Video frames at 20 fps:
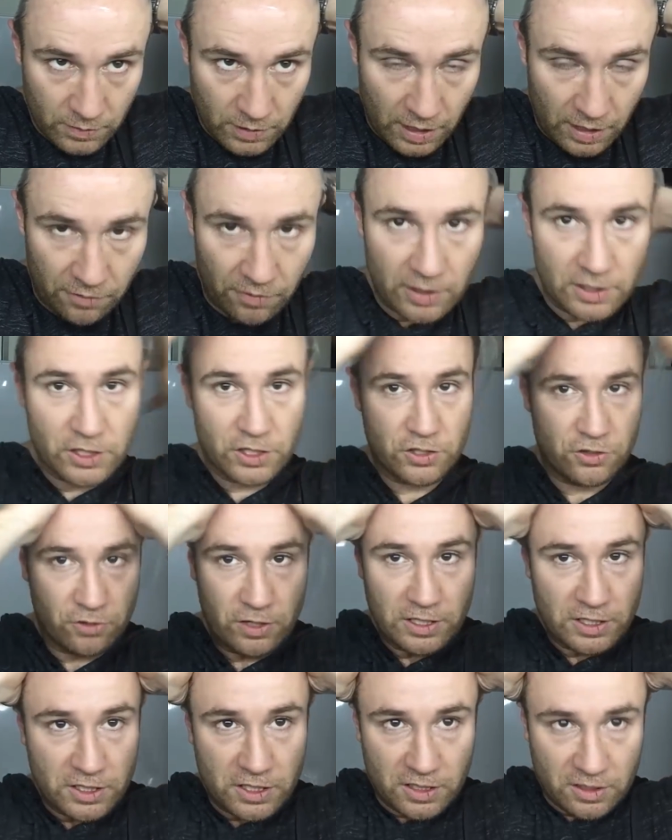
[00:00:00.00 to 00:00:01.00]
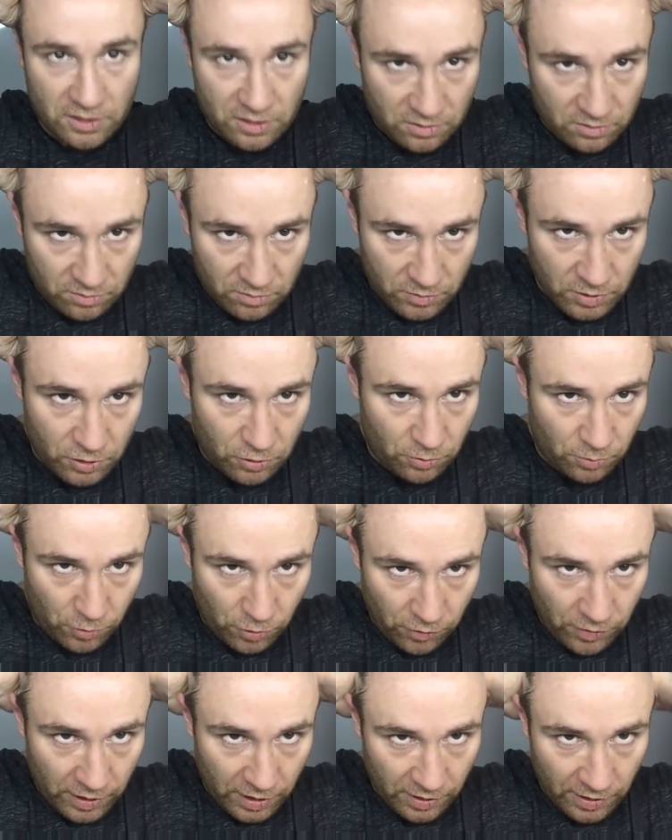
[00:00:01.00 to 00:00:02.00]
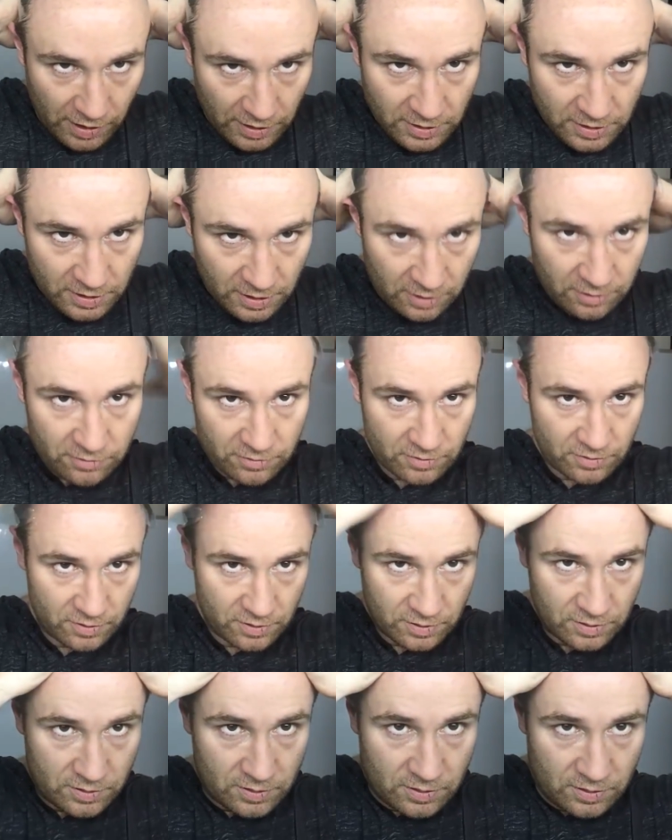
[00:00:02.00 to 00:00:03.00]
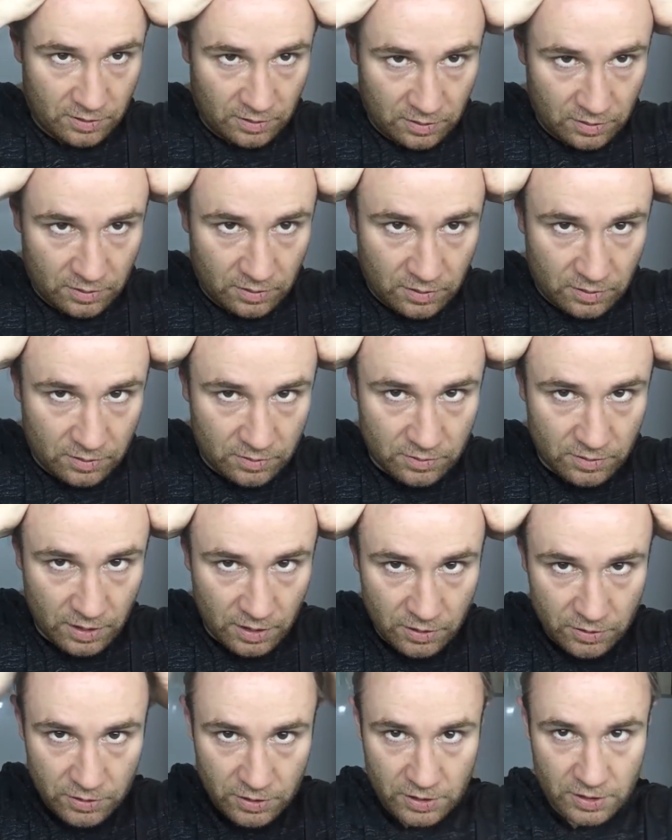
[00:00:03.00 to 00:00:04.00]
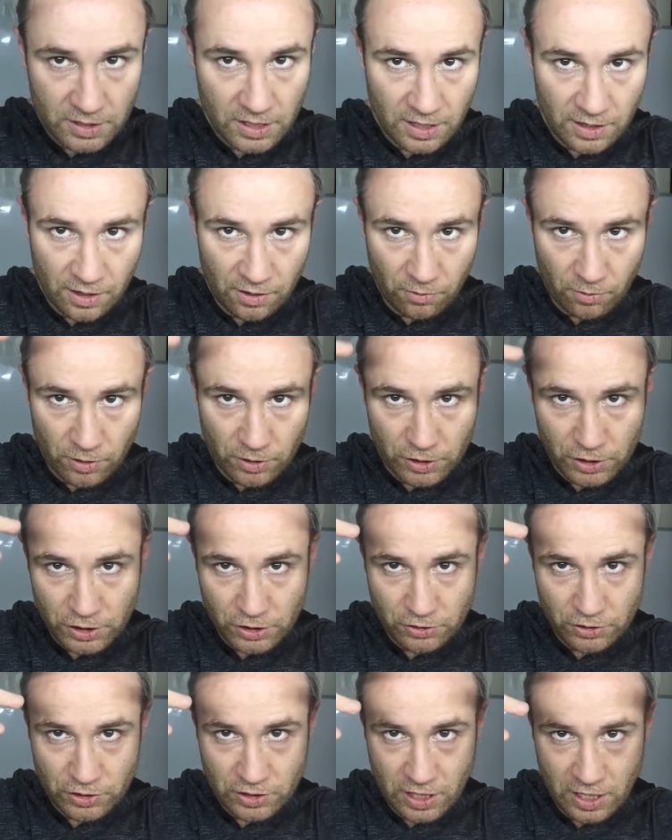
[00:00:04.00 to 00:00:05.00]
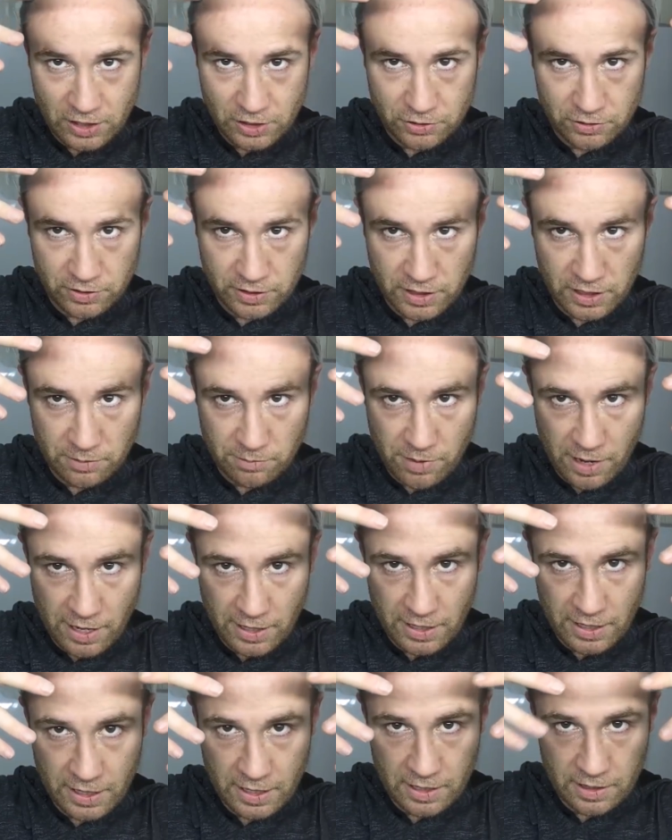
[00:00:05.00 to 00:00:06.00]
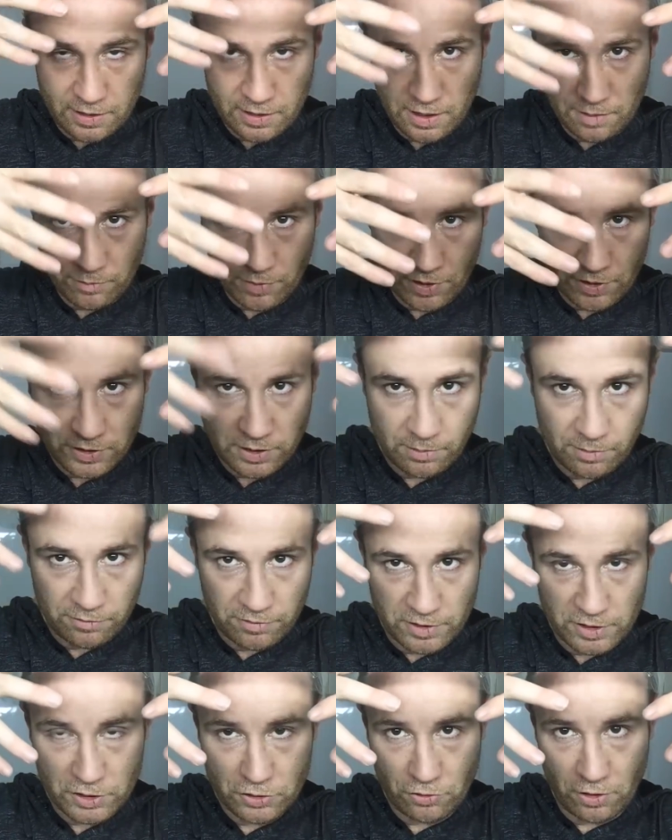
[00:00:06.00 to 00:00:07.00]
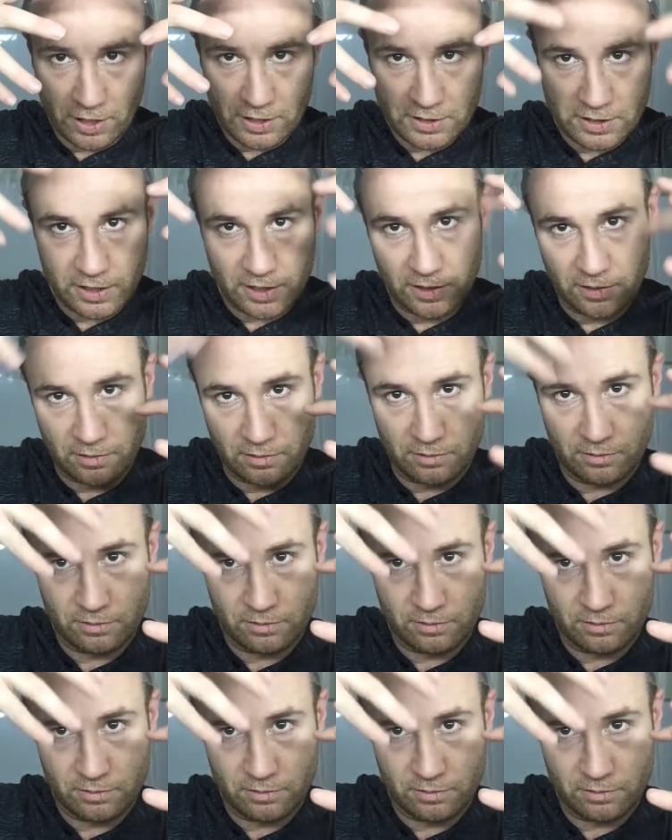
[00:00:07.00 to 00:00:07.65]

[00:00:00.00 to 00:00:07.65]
And if I stretch it to remove any of that stuff, then who's to say that it won't start shrinking back in, and by the time I finish tracing,